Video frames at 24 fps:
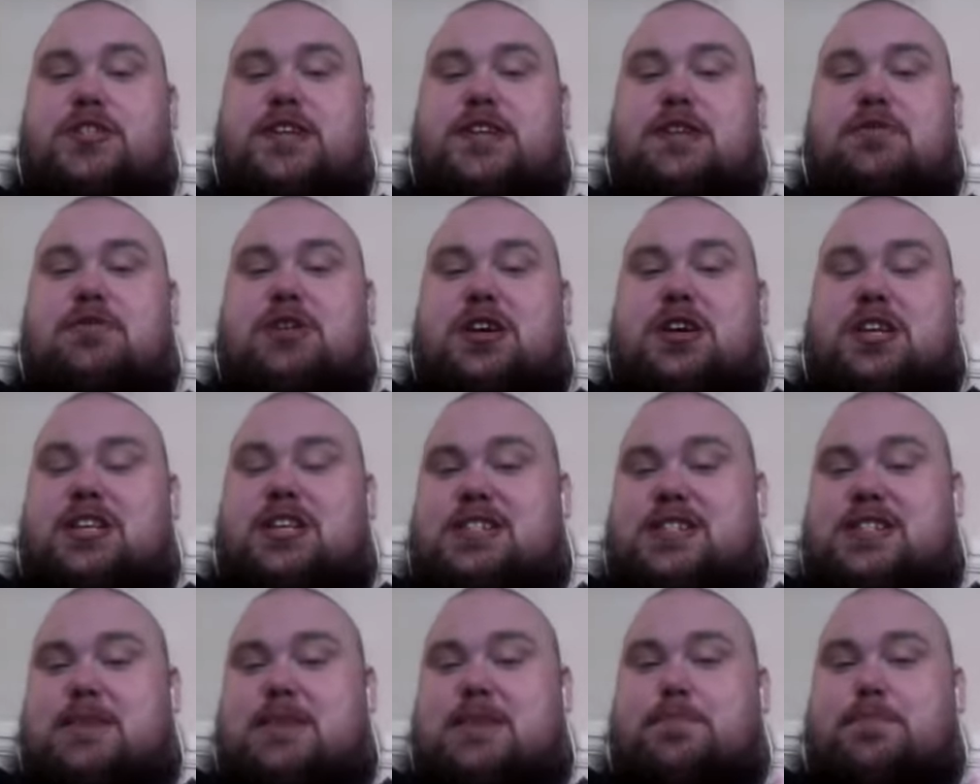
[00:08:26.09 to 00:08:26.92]
Now, the
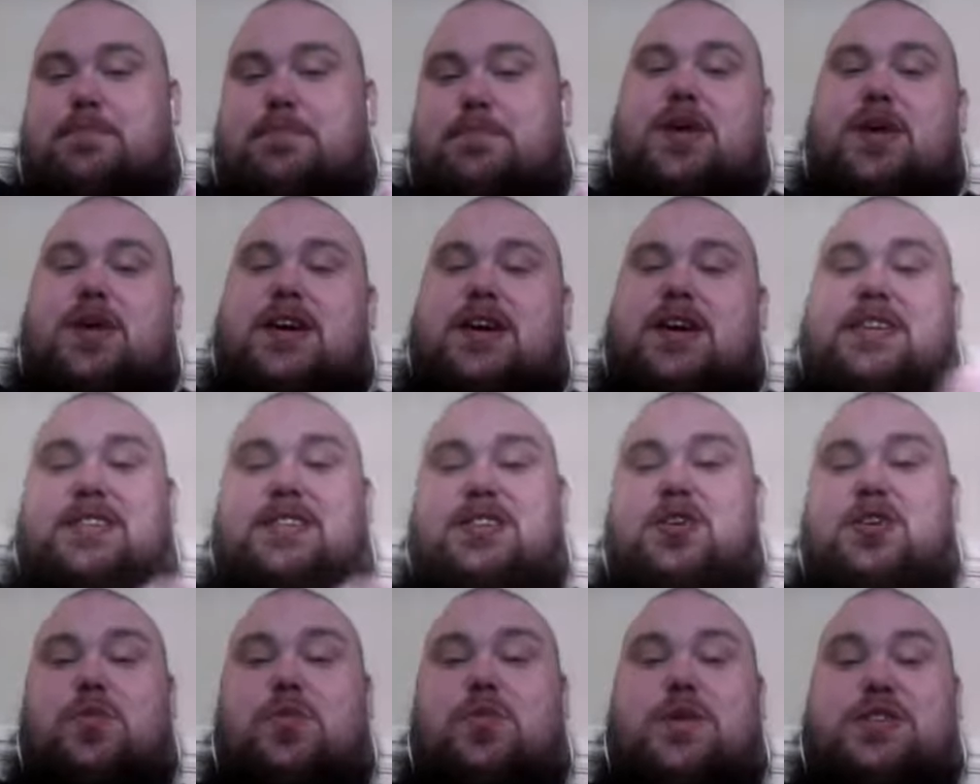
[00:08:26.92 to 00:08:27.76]
simple way to
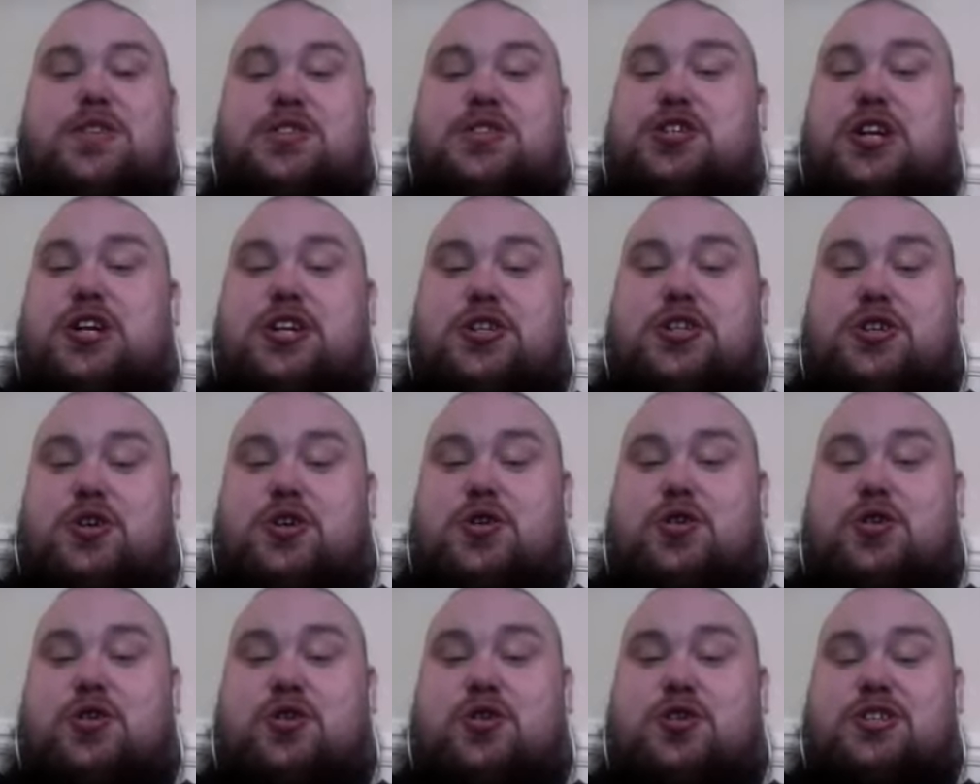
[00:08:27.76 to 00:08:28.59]
know when to change
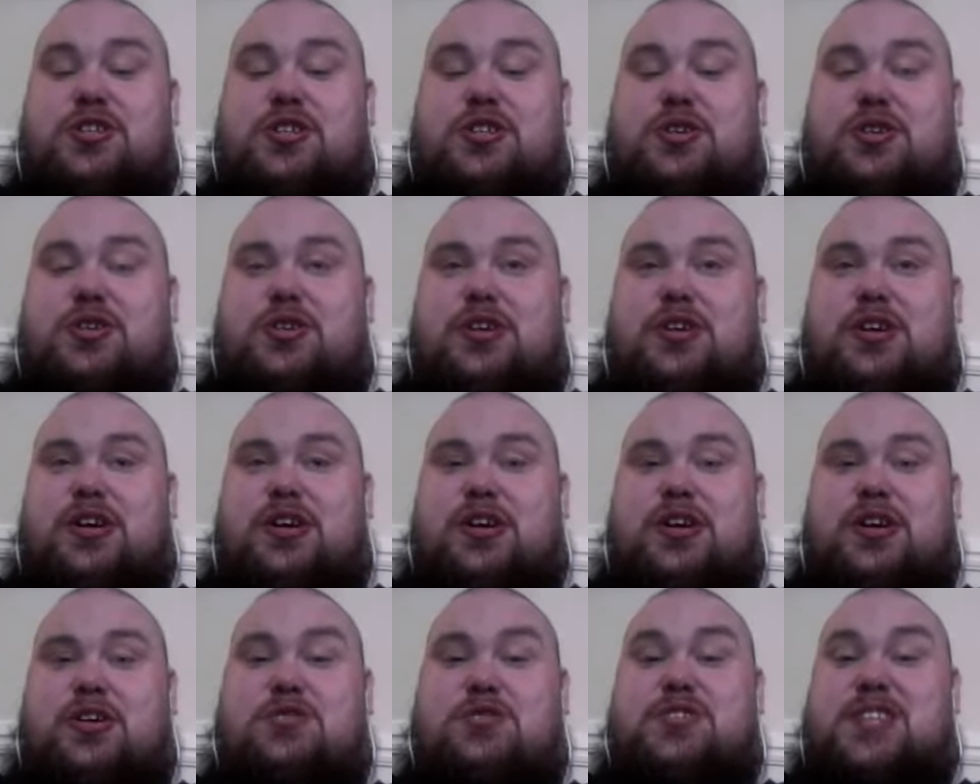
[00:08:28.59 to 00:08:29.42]
chord
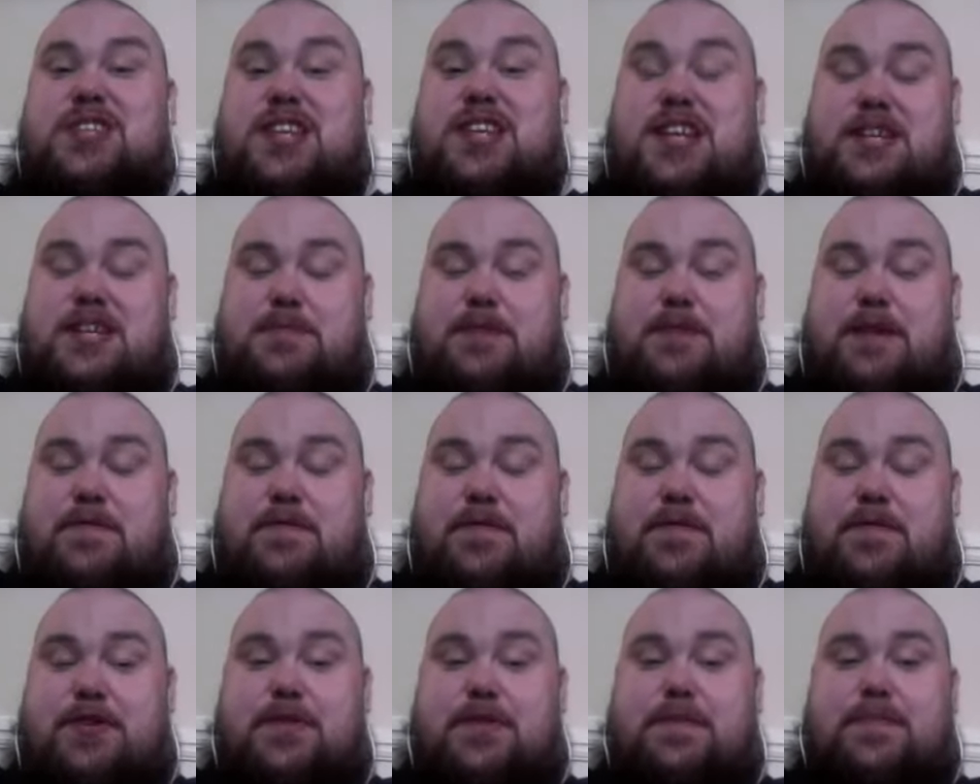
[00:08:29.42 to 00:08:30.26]
using this
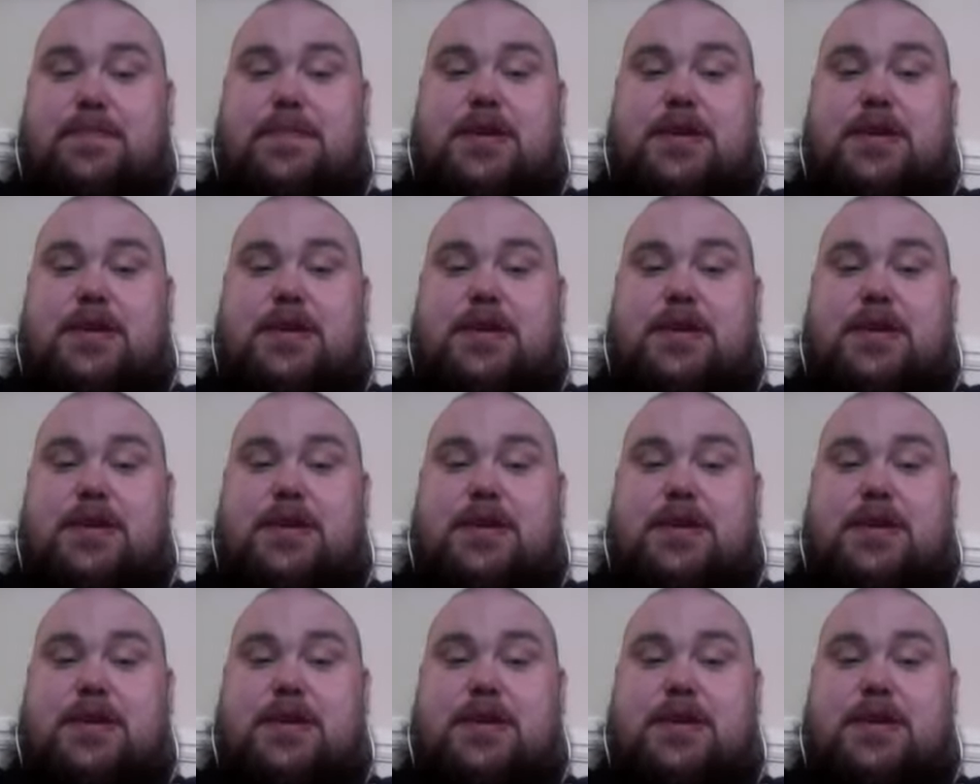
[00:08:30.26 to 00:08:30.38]
method